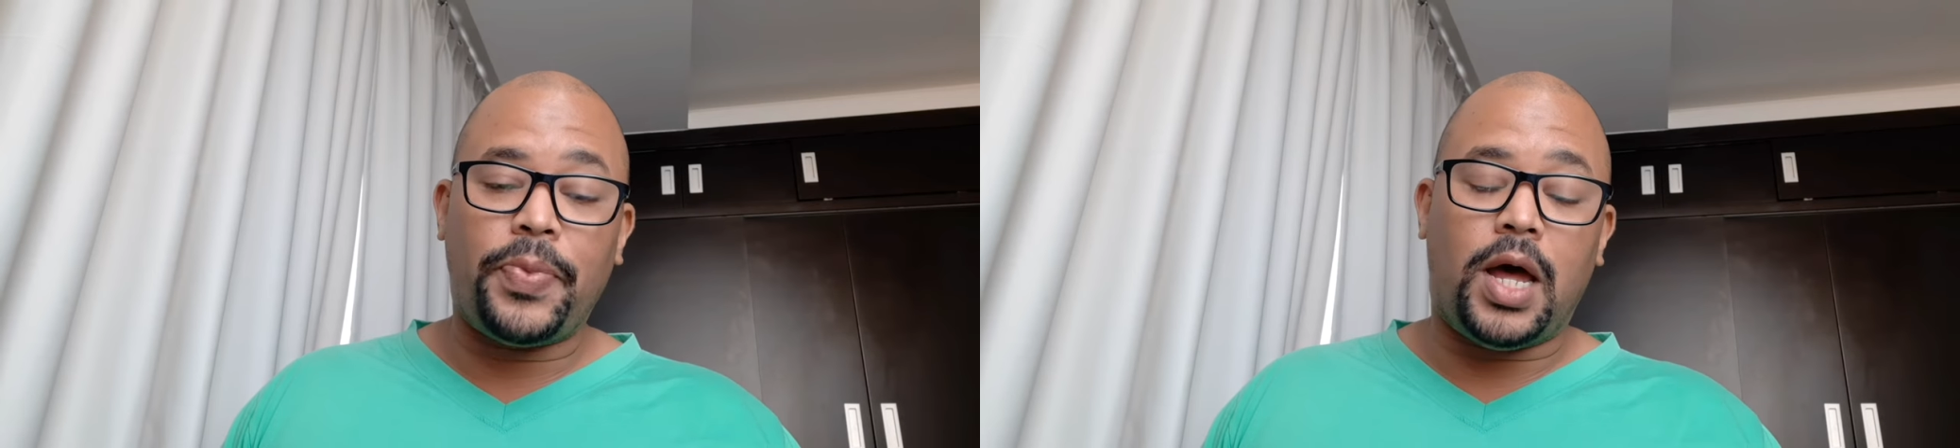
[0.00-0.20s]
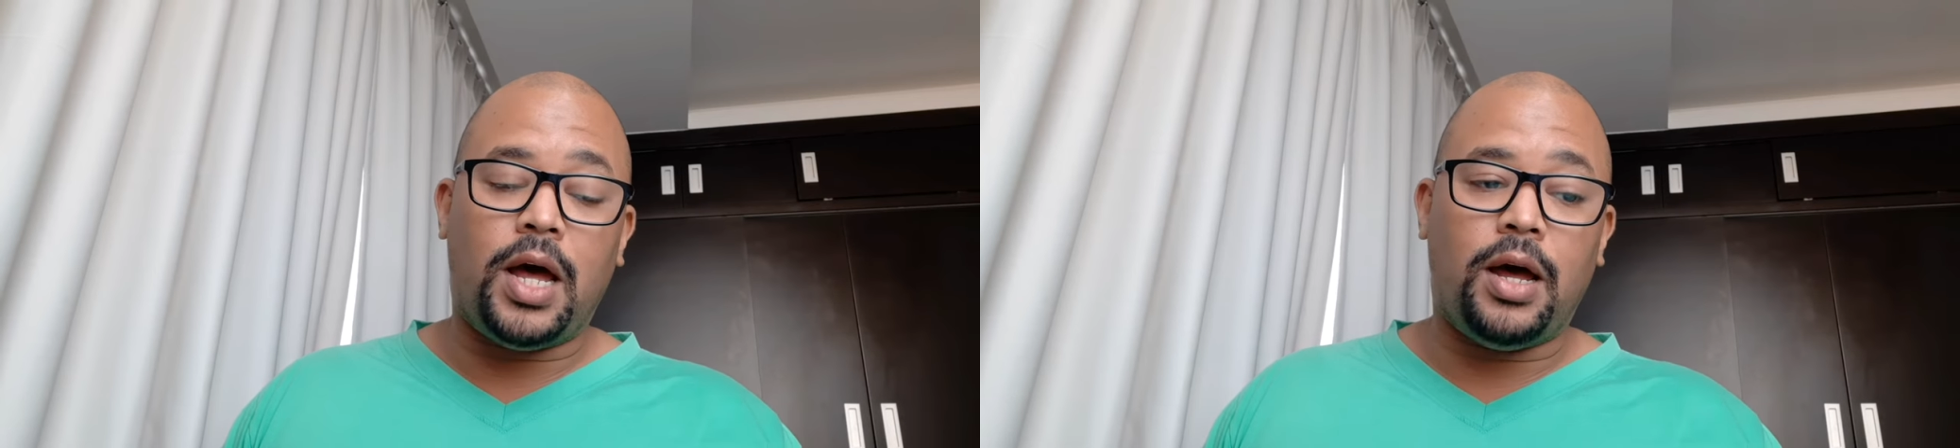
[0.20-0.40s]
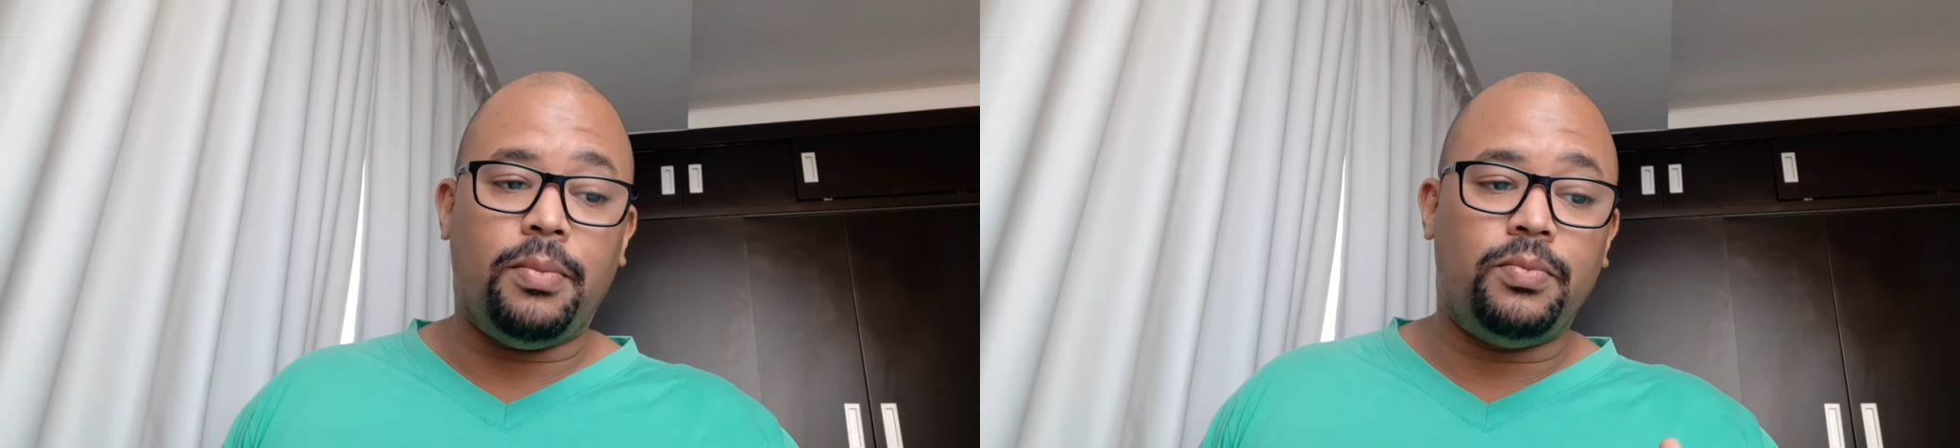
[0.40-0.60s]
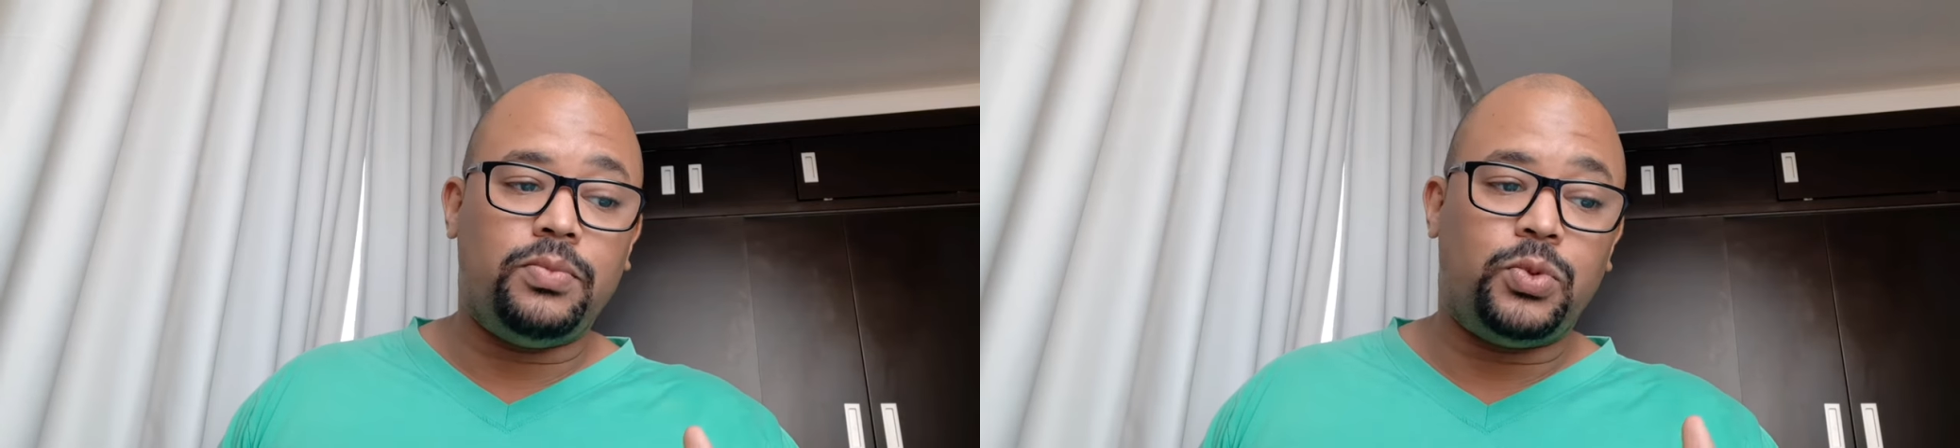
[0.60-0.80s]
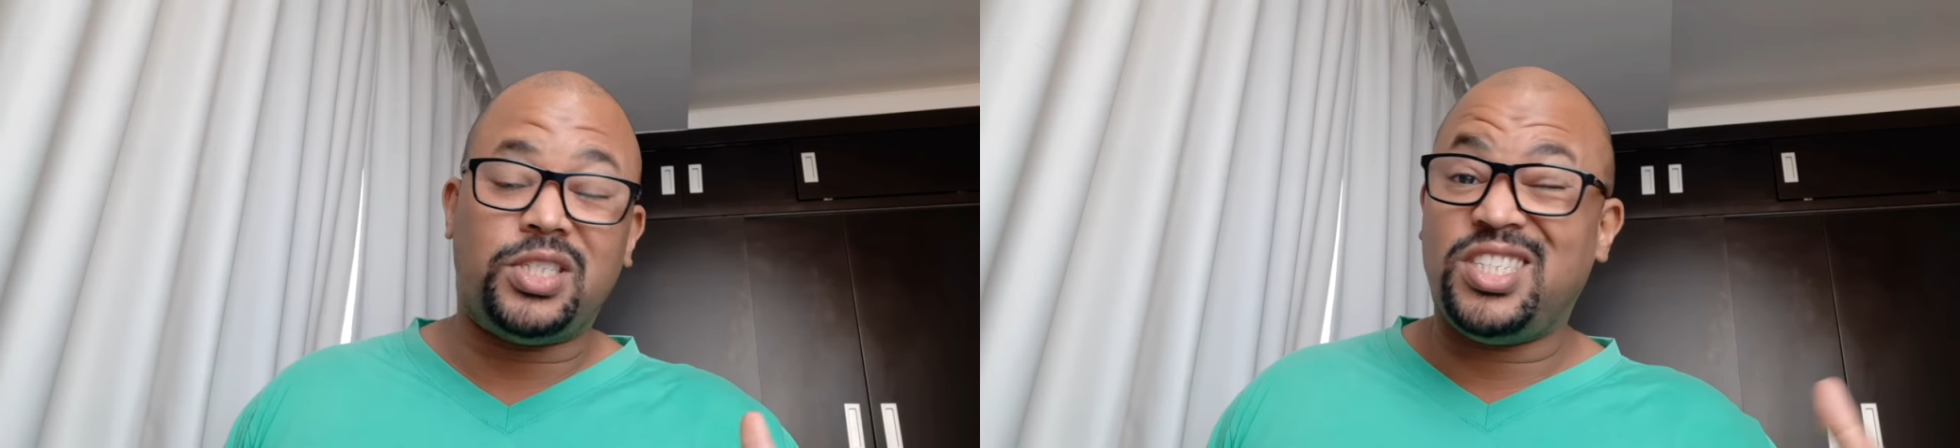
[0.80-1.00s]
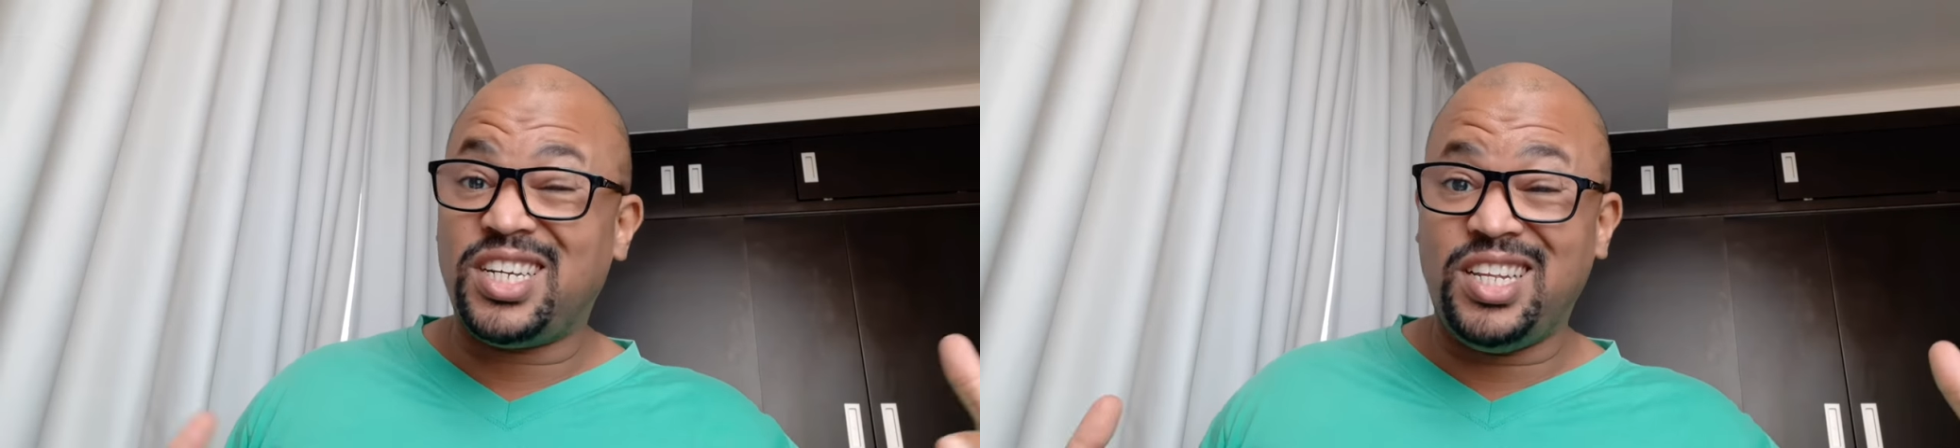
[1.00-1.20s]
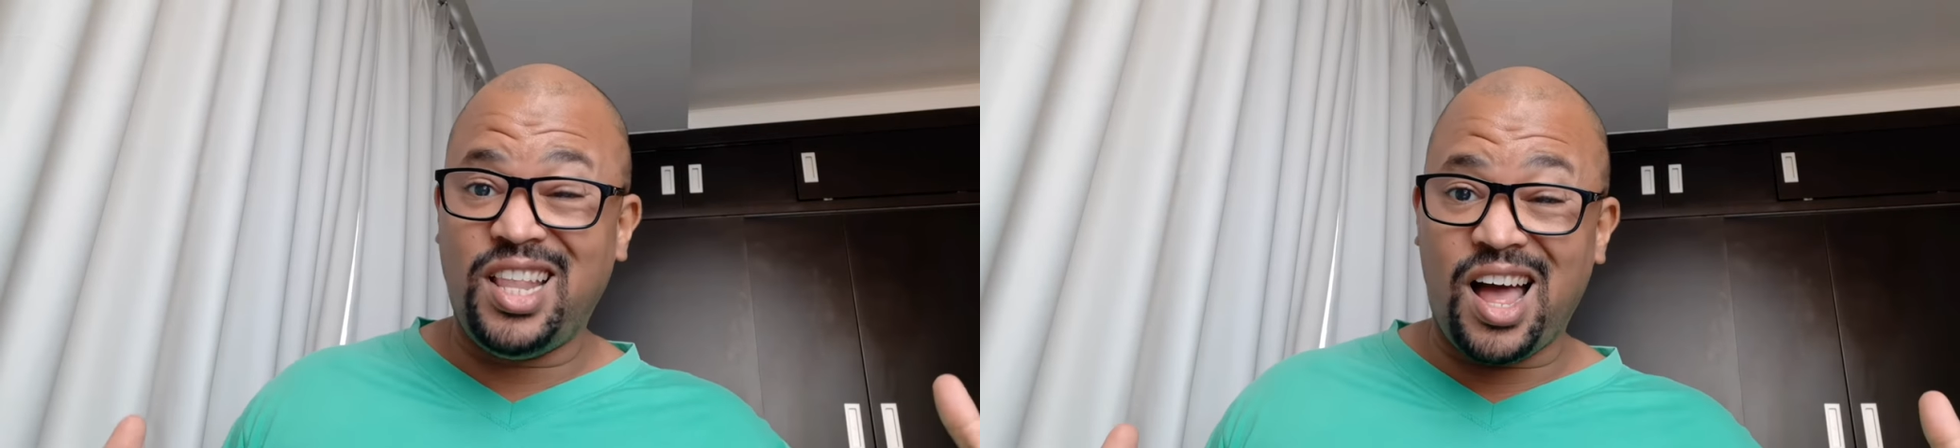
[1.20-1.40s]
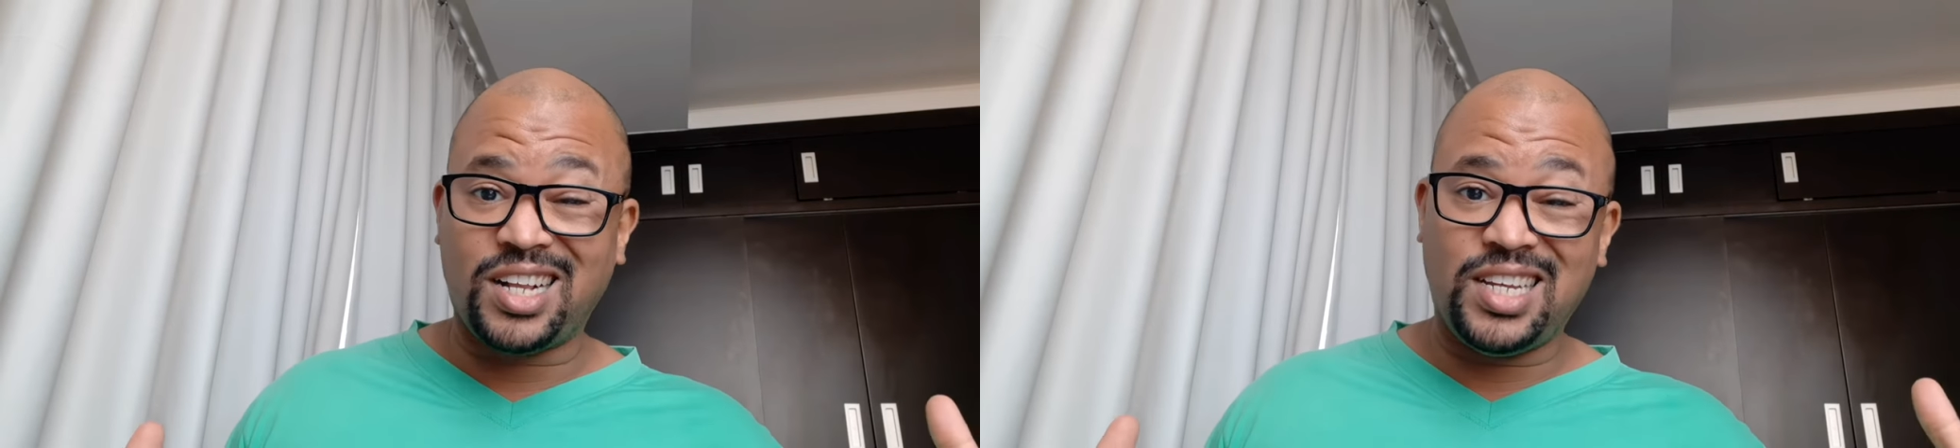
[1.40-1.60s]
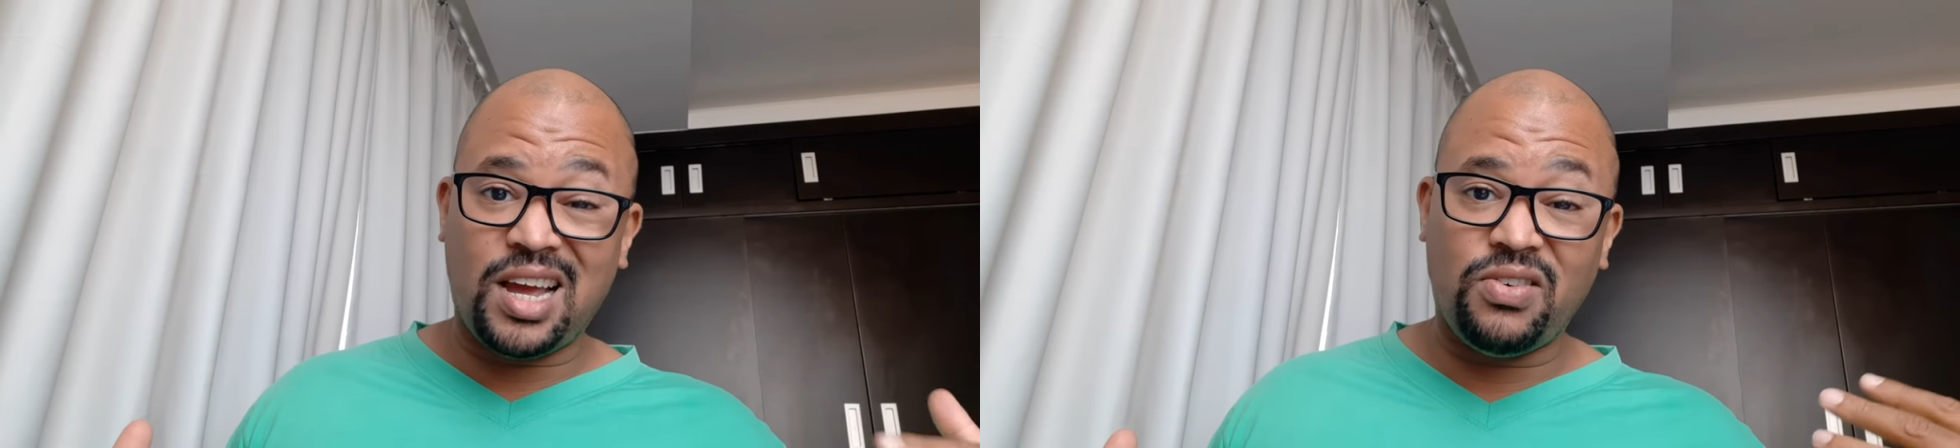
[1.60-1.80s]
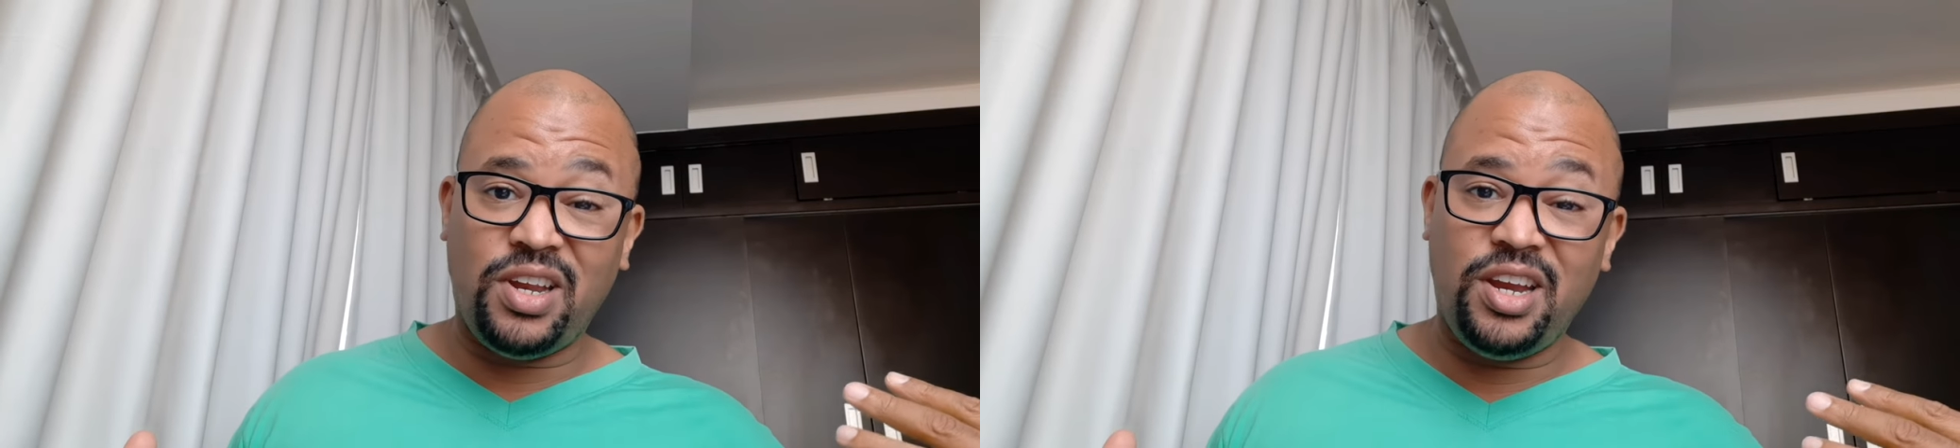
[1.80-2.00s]
Um, we're stuck in
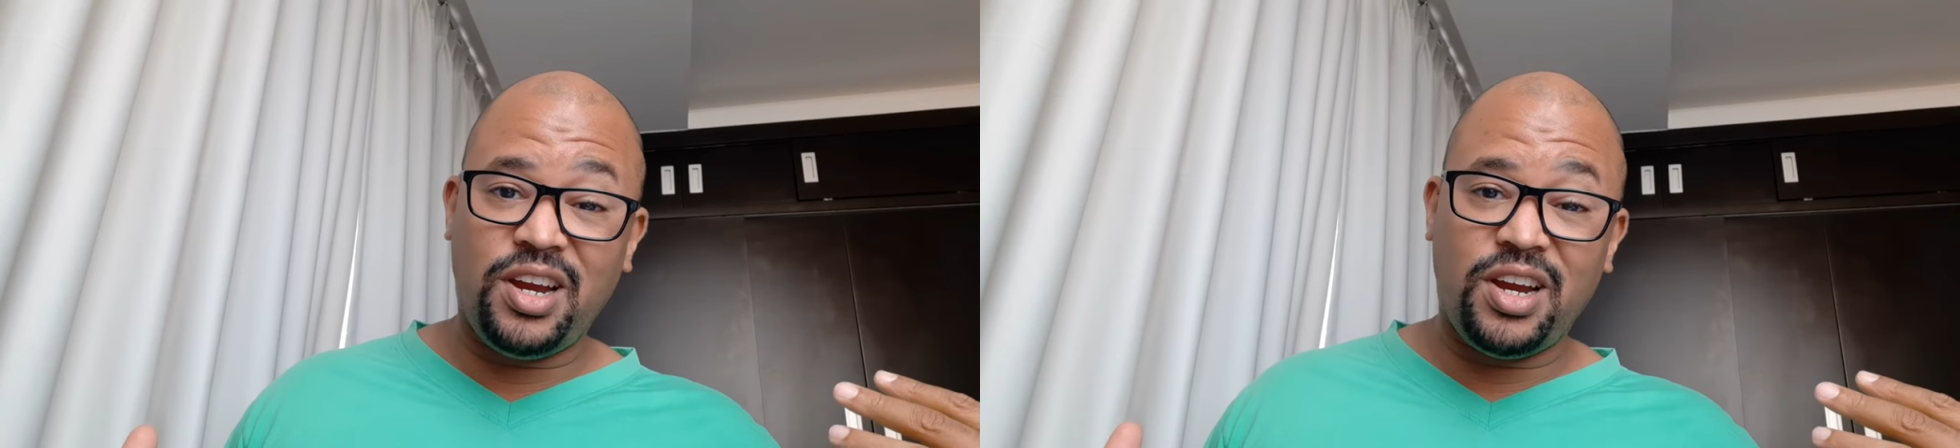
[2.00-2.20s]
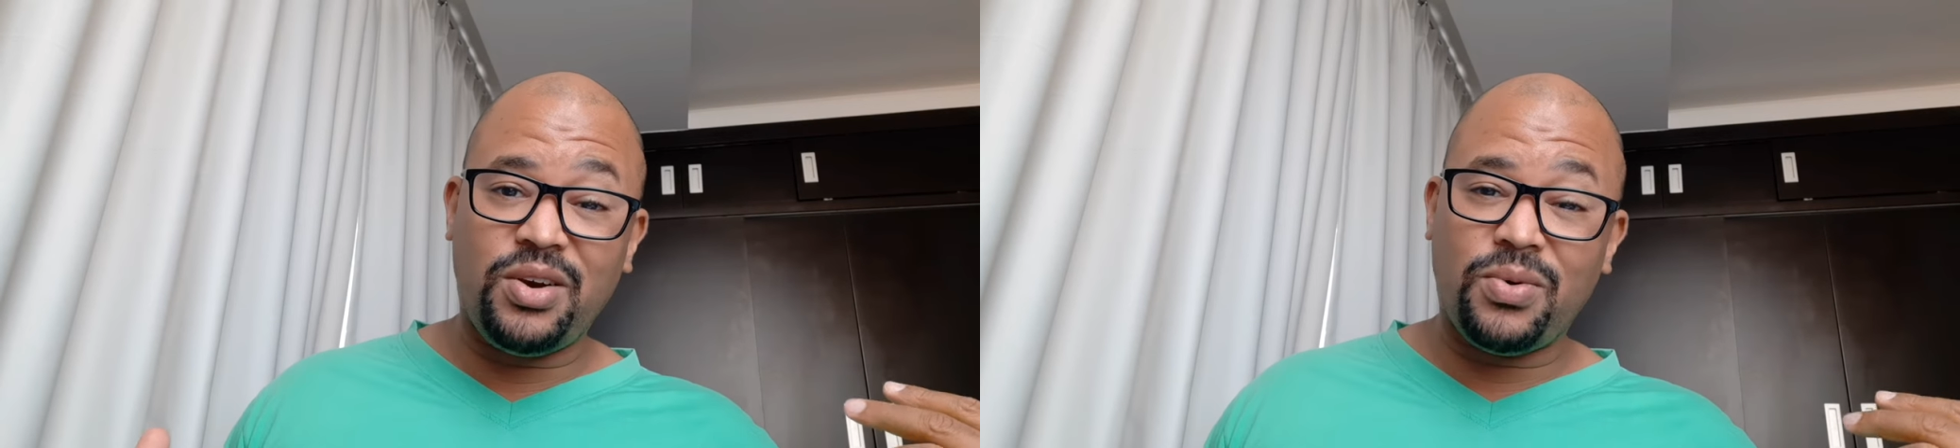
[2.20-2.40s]
lockdown here.